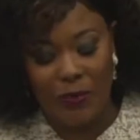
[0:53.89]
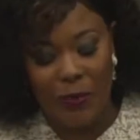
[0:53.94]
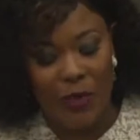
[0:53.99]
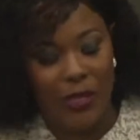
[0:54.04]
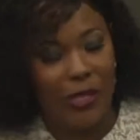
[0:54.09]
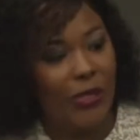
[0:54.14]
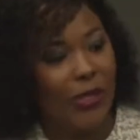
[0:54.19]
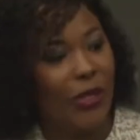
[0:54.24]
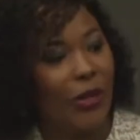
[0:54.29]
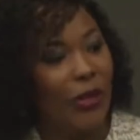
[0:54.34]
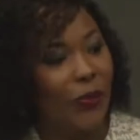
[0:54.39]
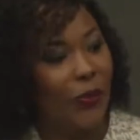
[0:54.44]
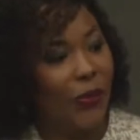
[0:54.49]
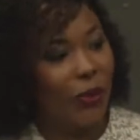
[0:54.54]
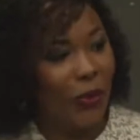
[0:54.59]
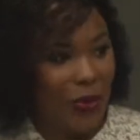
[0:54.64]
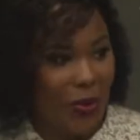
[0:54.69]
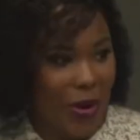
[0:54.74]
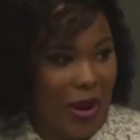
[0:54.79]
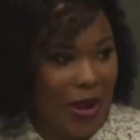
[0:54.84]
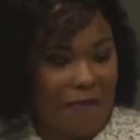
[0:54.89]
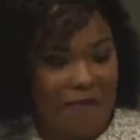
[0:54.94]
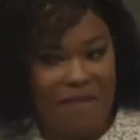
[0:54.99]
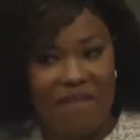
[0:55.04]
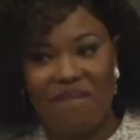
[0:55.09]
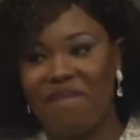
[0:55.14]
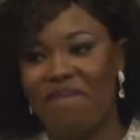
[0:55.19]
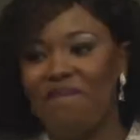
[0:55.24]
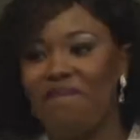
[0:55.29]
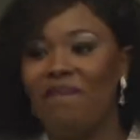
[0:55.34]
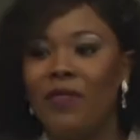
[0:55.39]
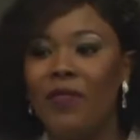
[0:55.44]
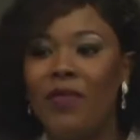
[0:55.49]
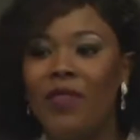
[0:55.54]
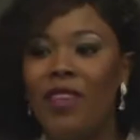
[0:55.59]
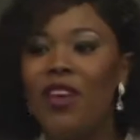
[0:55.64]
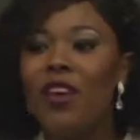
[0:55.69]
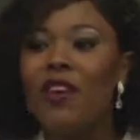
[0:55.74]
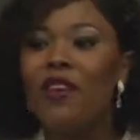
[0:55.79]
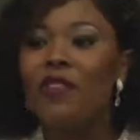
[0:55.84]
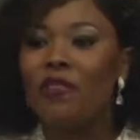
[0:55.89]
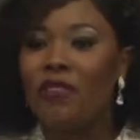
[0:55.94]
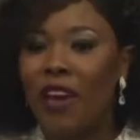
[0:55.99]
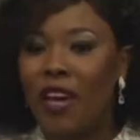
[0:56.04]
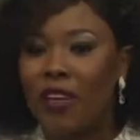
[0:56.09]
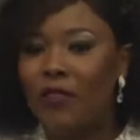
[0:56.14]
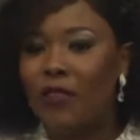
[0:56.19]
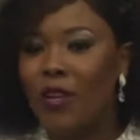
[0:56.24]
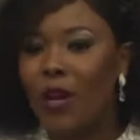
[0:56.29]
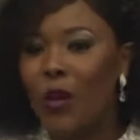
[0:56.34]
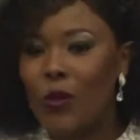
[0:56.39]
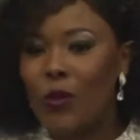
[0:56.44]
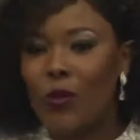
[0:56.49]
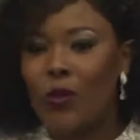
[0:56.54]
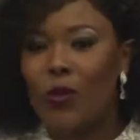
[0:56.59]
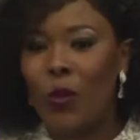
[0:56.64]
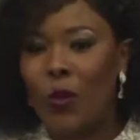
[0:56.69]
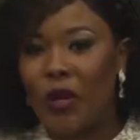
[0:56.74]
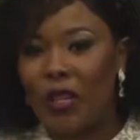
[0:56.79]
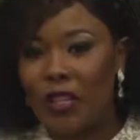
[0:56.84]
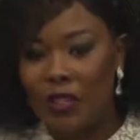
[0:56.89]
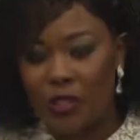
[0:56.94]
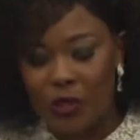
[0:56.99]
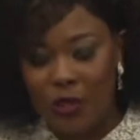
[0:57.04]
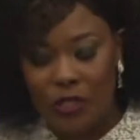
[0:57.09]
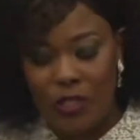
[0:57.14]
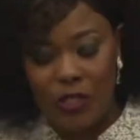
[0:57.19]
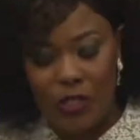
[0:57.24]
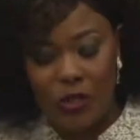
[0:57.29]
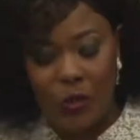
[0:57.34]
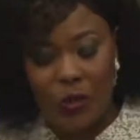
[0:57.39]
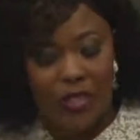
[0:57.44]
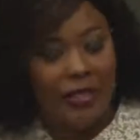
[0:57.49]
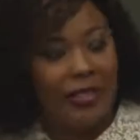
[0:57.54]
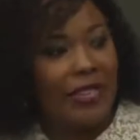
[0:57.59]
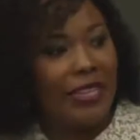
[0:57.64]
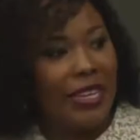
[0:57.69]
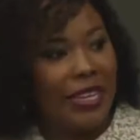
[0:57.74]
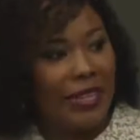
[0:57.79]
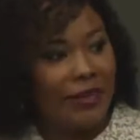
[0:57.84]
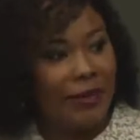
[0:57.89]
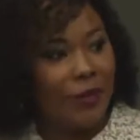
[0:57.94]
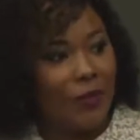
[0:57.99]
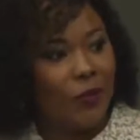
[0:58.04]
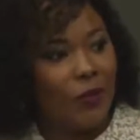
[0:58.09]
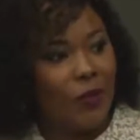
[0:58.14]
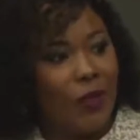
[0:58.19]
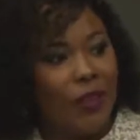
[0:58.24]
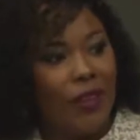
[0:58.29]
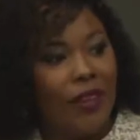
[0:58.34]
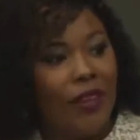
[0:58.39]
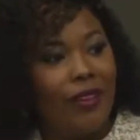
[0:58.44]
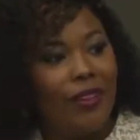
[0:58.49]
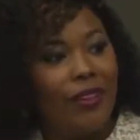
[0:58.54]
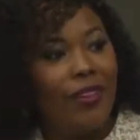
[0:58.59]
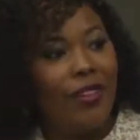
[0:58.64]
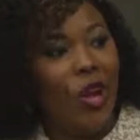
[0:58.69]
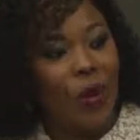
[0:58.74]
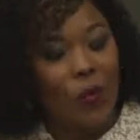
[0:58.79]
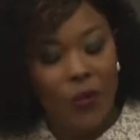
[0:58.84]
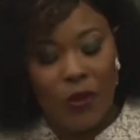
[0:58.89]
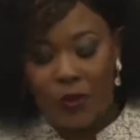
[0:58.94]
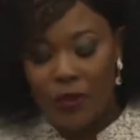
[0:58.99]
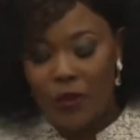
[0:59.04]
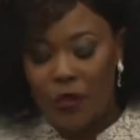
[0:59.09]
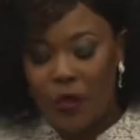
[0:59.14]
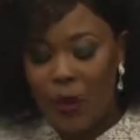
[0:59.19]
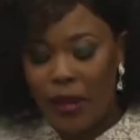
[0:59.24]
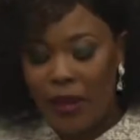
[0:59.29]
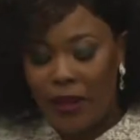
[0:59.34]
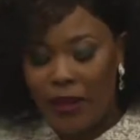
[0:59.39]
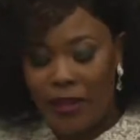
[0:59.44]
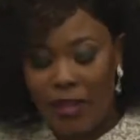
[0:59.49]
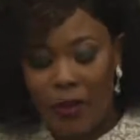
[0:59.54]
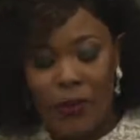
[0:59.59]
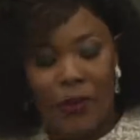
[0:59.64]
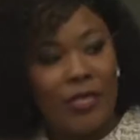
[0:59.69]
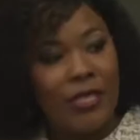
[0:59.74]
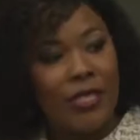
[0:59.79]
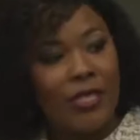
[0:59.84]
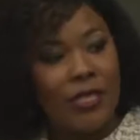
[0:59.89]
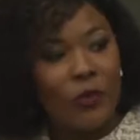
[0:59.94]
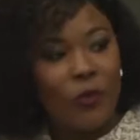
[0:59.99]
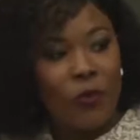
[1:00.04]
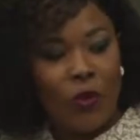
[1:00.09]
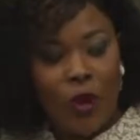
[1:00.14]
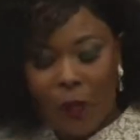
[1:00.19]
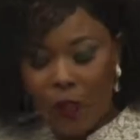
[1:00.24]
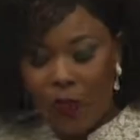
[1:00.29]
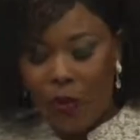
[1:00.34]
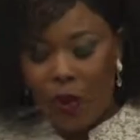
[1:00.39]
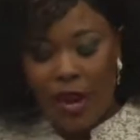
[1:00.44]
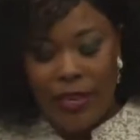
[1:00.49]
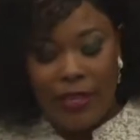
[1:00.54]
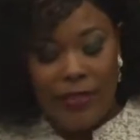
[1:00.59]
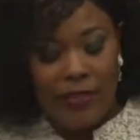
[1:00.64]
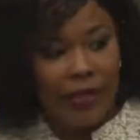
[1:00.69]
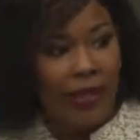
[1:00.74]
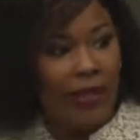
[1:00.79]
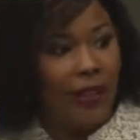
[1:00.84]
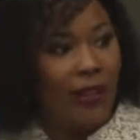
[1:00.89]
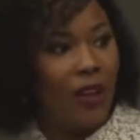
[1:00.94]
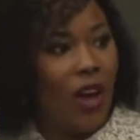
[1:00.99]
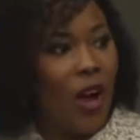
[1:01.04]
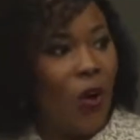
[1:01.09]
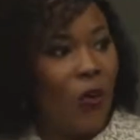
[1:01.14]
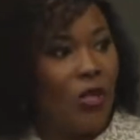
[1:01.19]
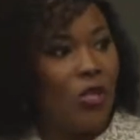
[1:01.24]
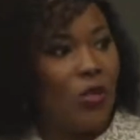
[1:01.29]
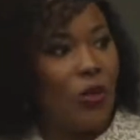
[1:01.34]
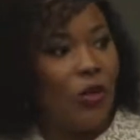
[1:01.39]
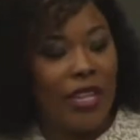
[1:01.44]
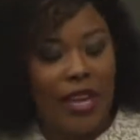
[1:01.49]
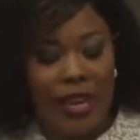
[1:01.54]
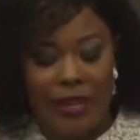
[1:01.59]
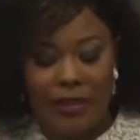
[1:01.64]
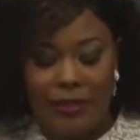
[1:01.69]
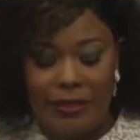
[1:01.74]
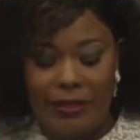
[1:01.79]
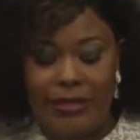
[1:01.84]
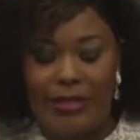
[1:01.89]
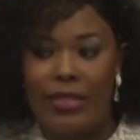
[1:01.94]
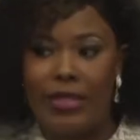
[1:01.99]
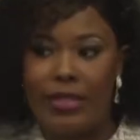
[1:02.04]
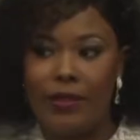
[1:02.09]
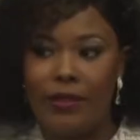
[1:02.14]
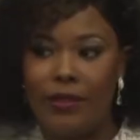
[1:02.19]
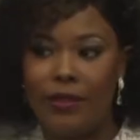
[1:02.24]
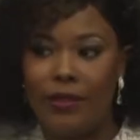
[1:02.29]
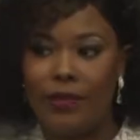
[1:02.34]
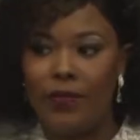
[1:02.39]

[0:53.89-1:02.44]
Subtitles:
Monitoring Program. 5,128, the number of square kilometers comprising our Twin Island state.